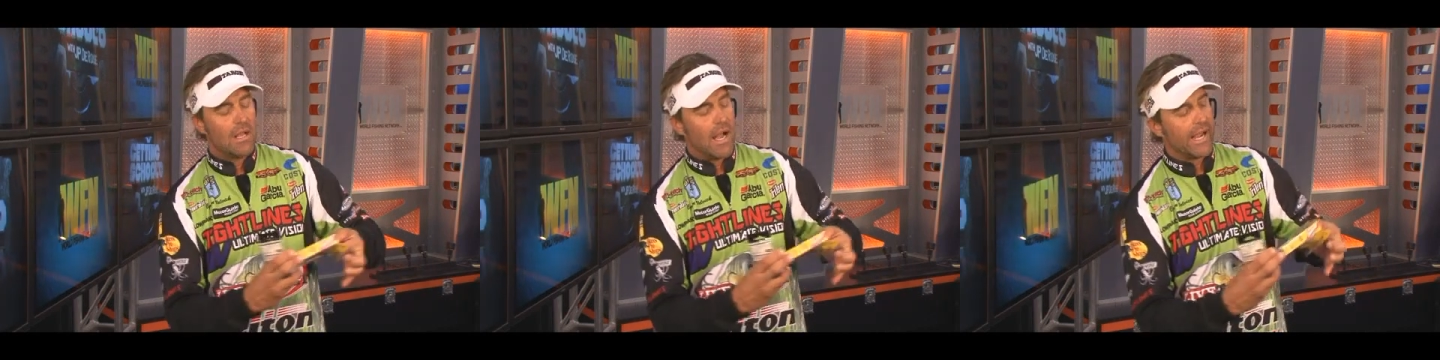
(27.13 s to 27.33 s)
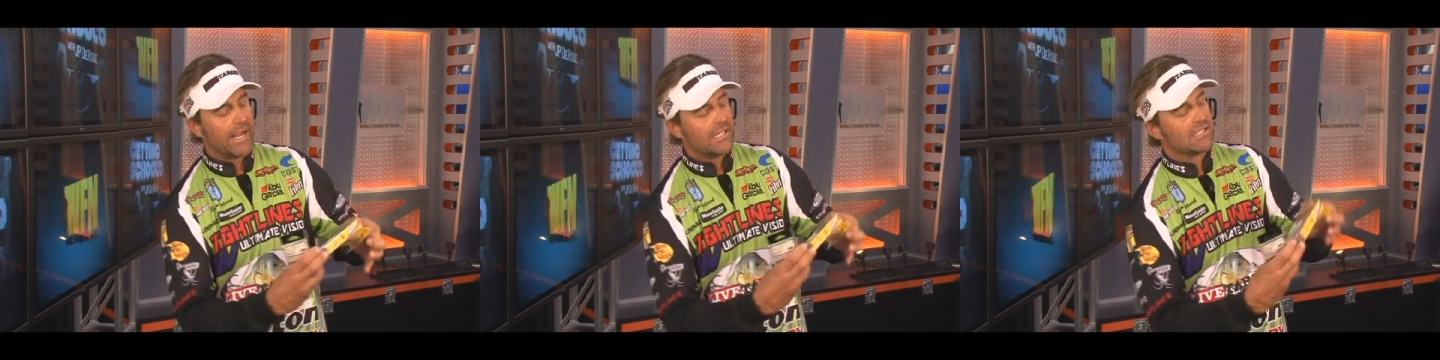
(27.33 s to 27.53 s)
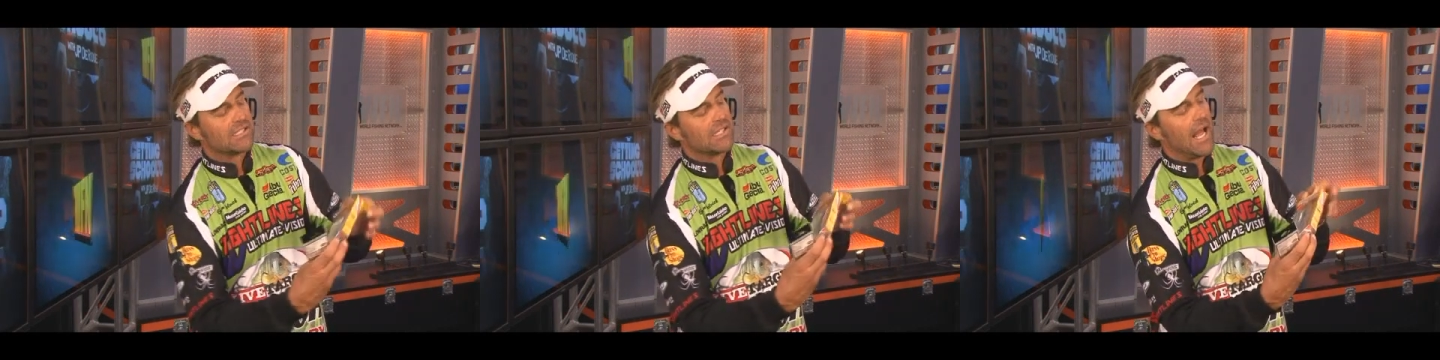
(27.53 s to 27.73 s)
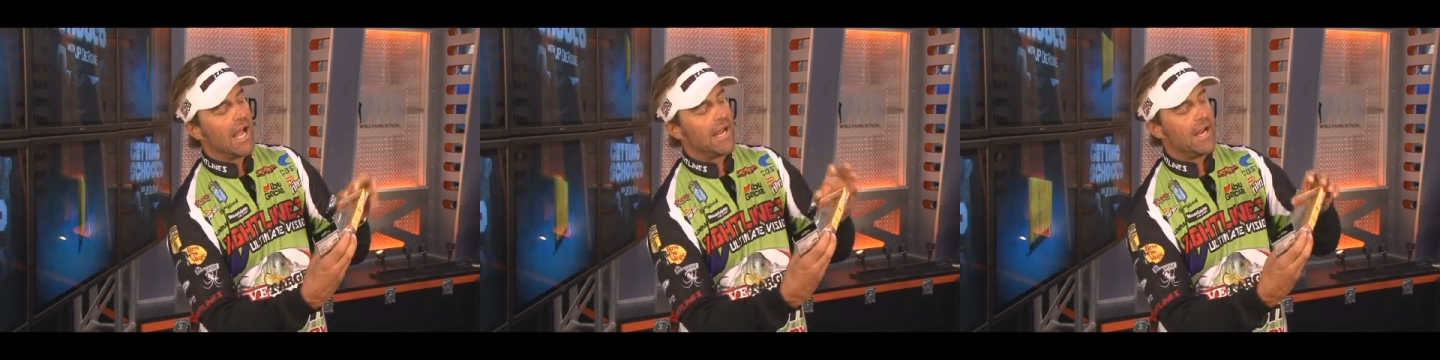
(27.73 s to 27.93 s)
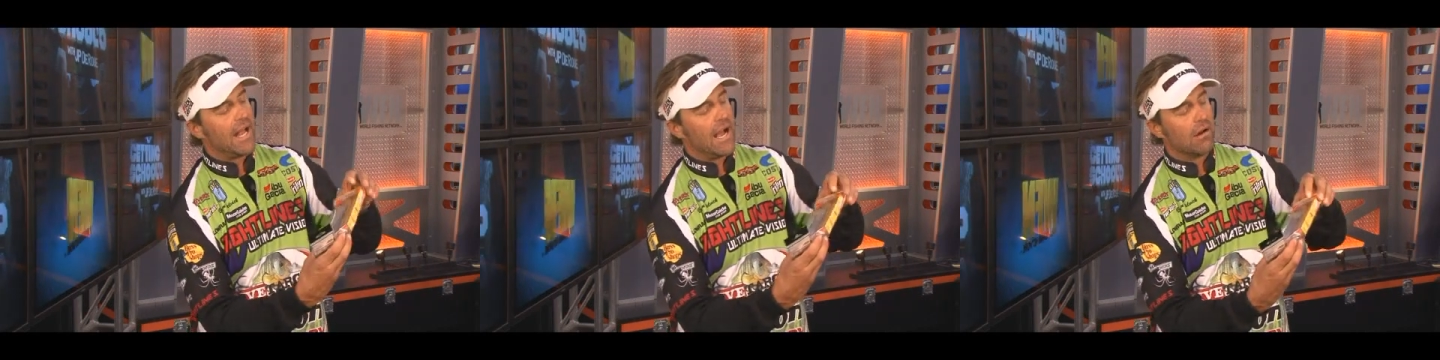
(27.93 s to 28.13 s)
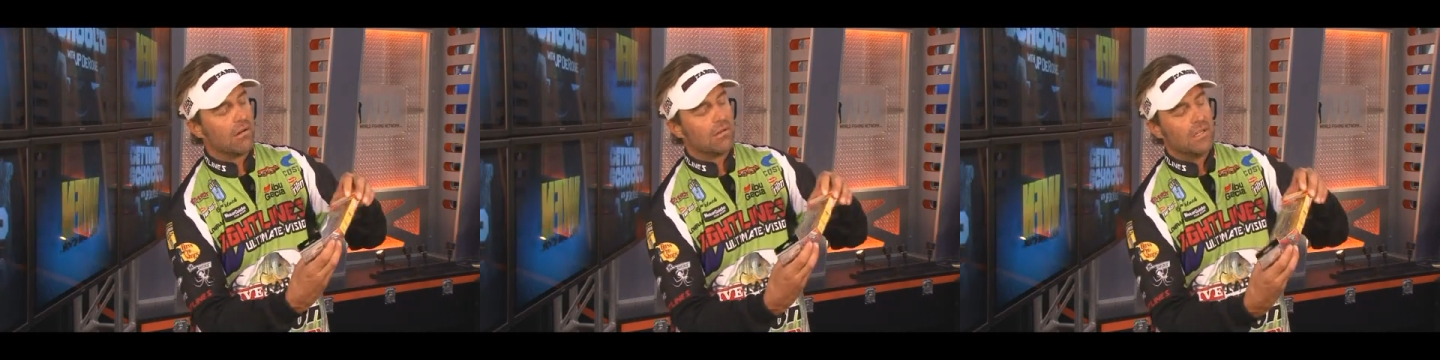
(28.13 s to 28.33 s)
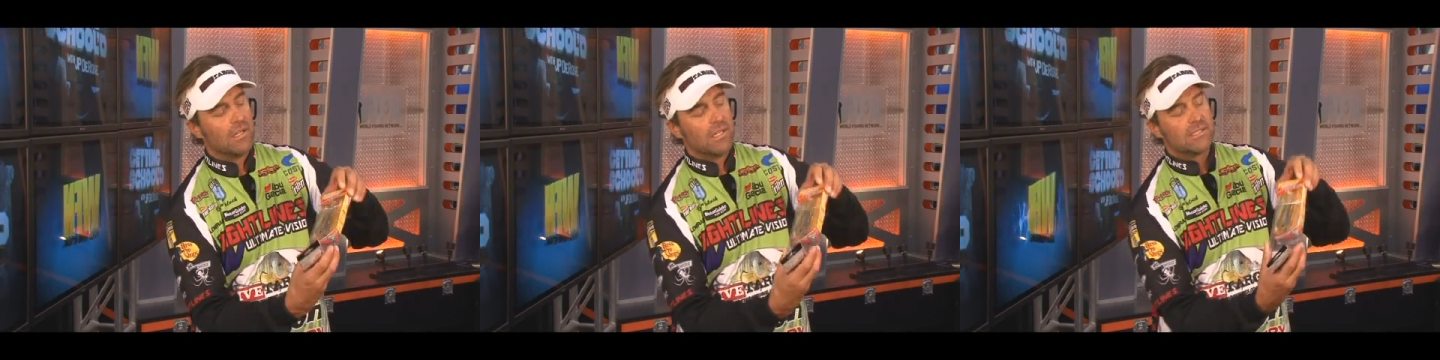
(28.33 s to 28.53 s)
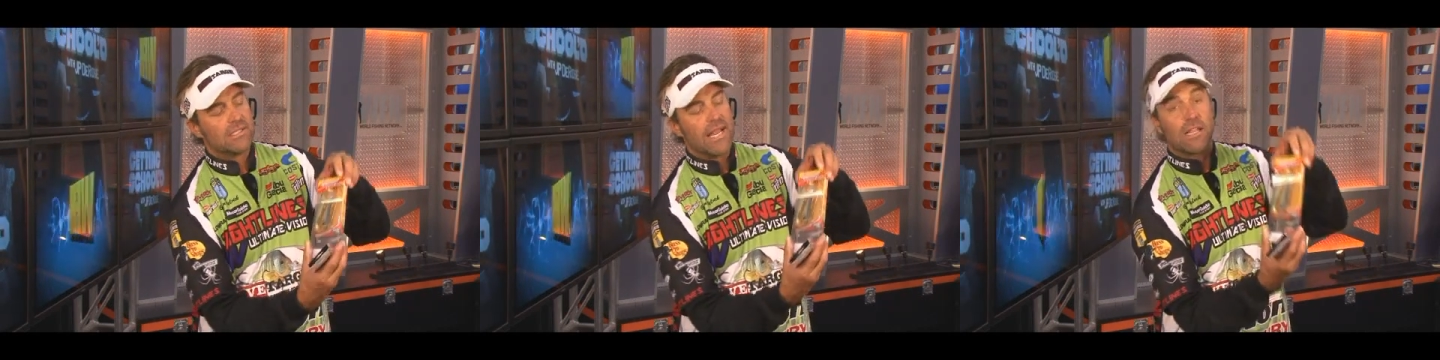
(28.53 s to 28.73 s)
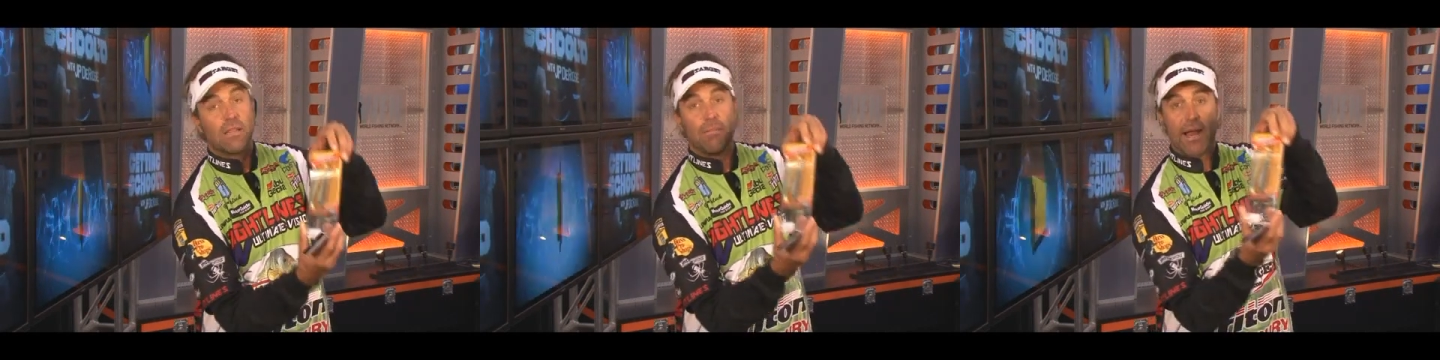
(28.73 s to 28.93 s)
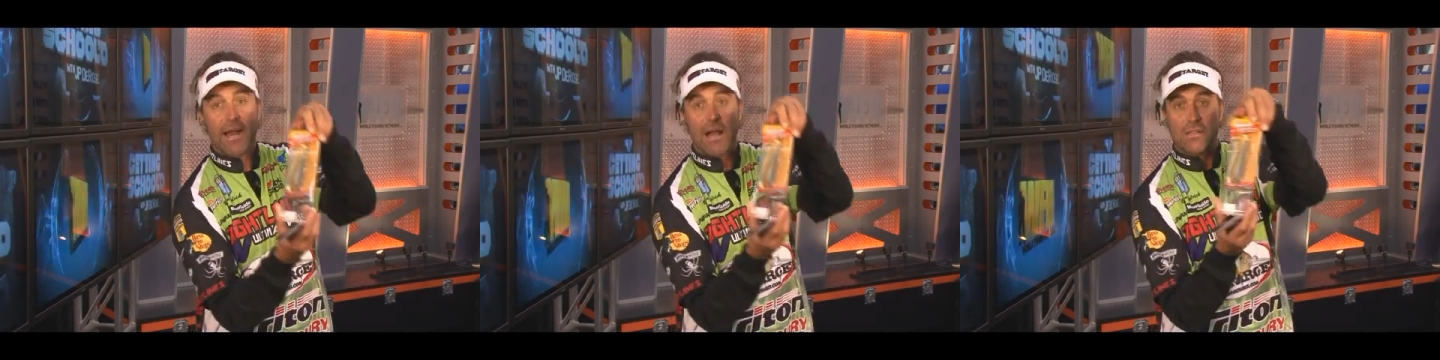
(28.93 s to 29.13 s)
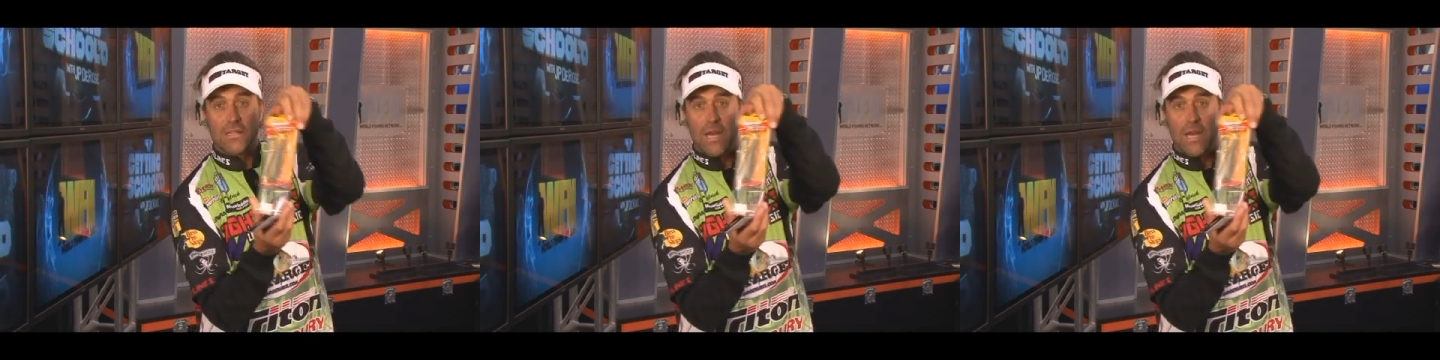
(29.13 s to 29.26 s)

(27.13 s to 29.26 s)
I can slide it out, take the bait out